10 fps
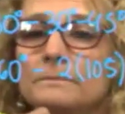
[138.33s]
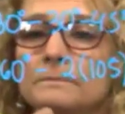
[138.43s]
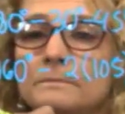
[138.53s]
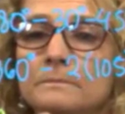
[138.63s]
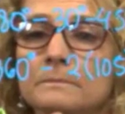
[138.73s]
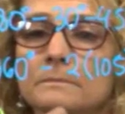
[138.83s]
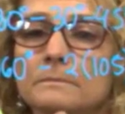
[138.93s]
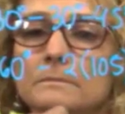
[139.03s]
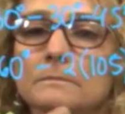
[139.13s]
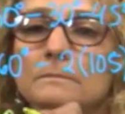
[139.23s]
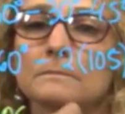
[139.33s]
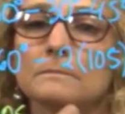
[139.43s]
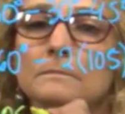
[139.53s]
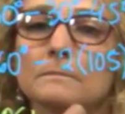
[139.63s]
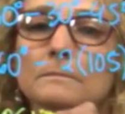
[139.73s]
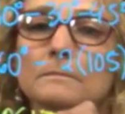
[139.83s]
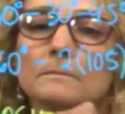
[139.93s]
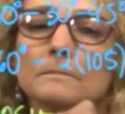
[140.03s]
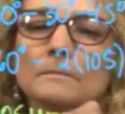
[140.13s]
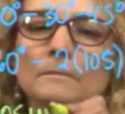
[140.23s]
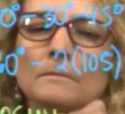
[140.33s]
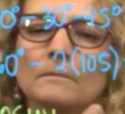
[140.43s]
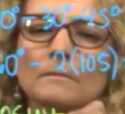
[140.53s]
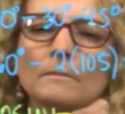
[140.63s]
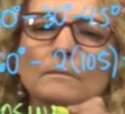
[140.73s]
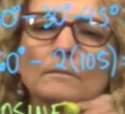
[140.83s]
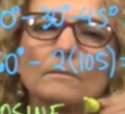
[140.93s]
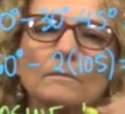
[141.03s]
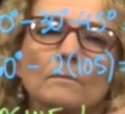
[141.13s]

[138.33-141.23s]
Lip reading: [no speech]